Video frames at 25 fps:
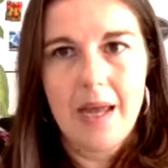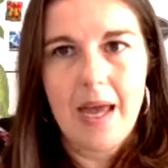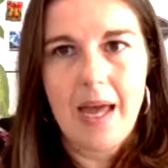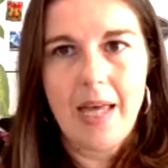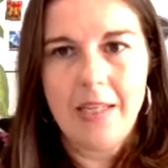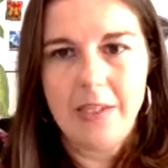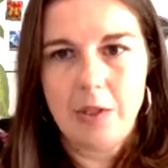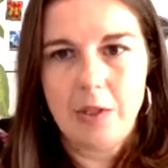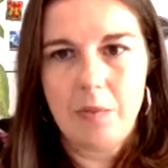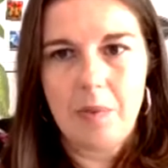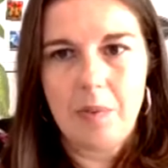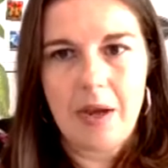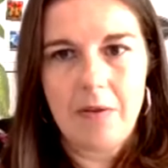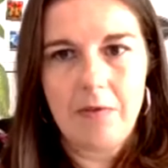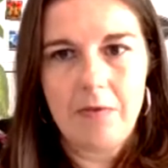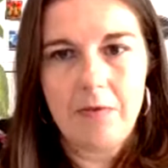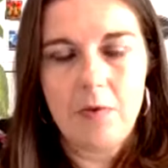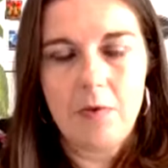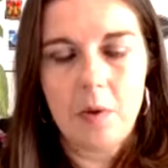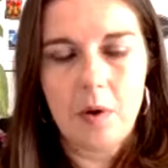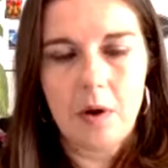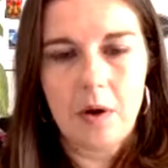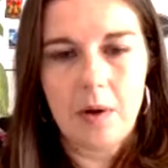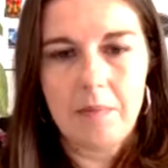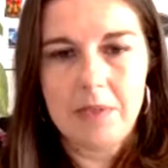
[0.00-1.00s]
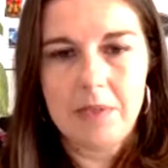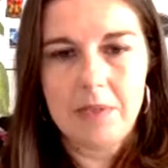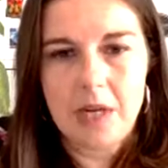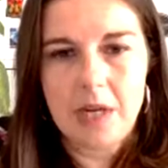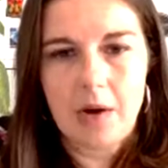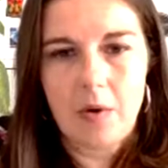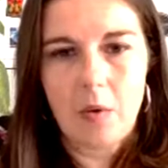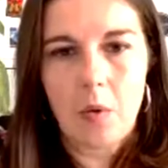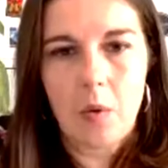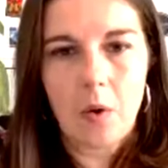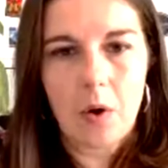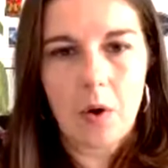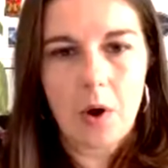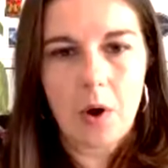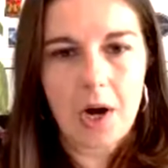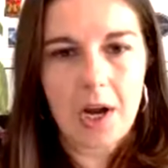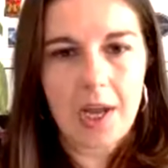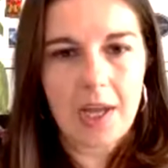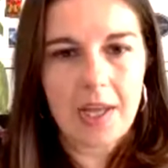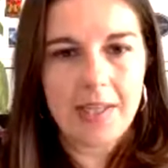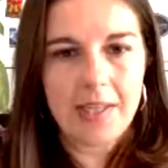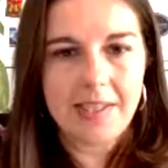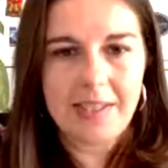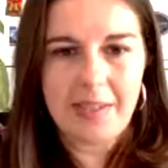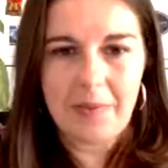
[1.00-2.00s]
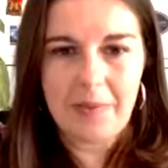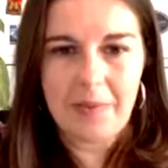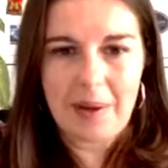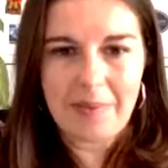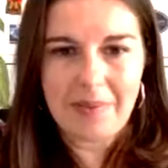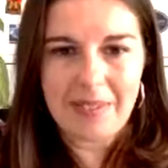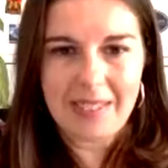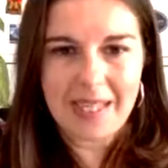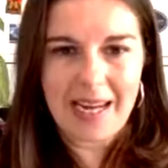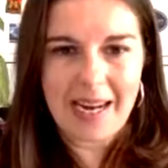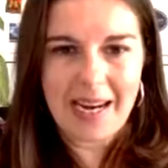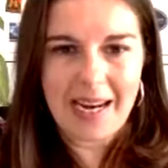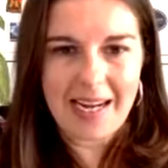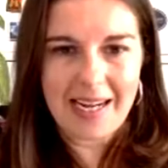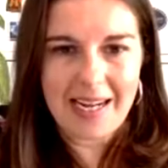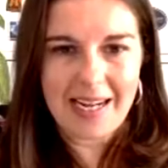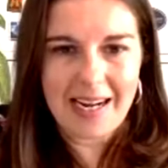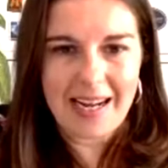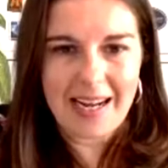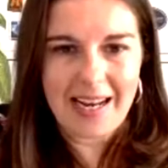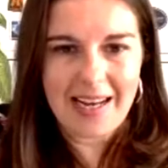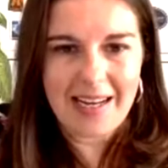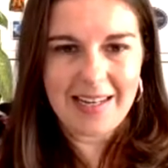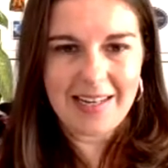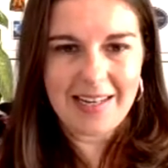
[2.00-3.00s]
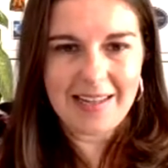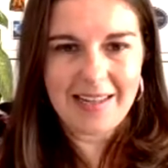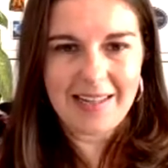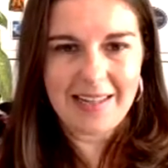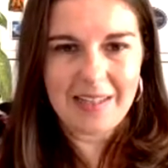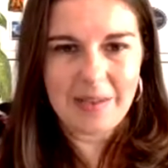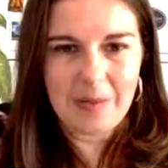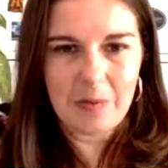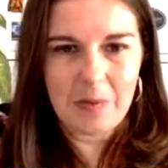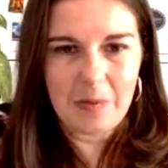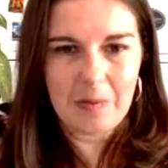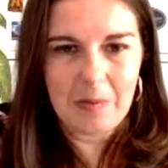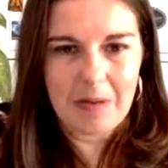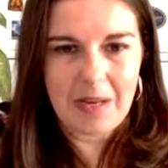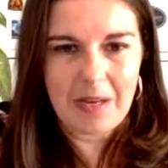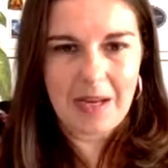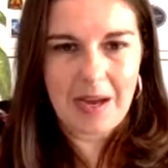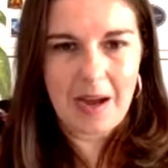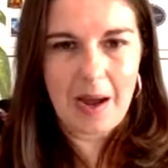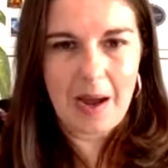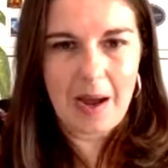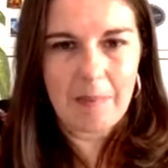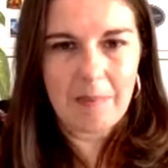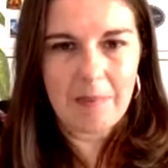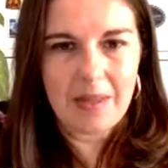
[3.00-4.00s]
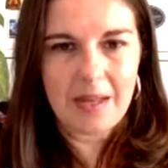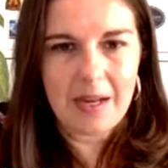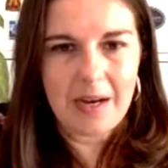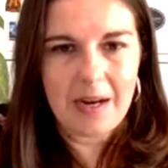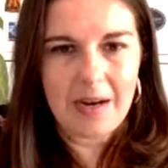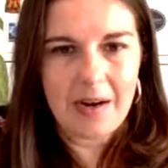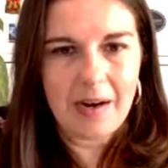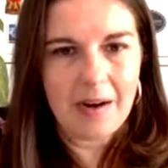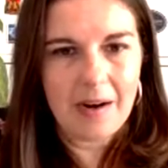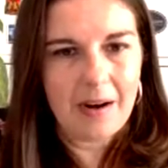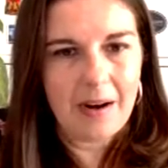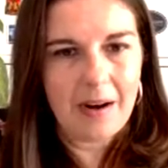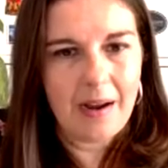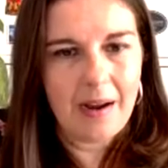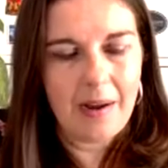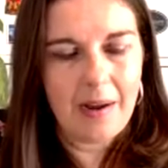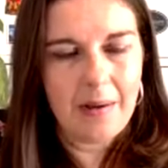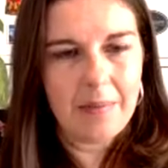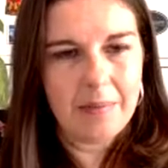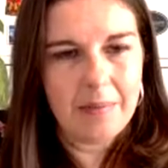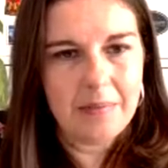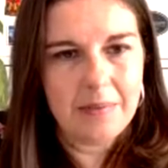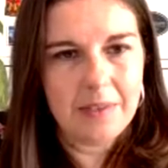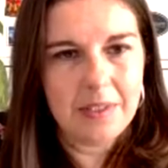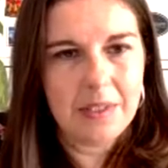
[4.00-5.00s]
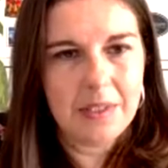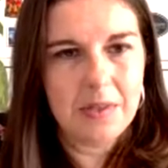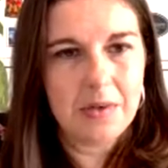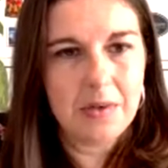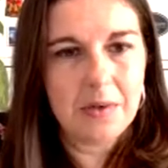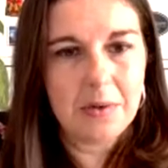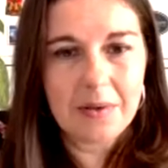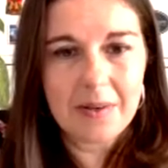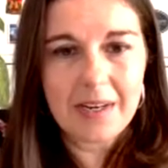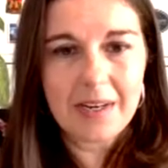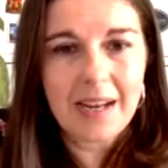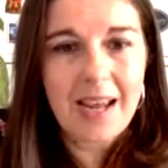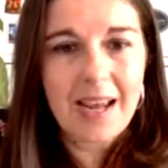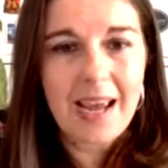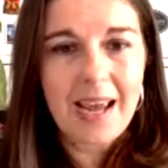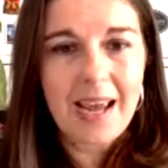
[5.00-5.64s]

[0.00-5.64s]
hesselbeinforum.org is the website and things will be up there um, soon.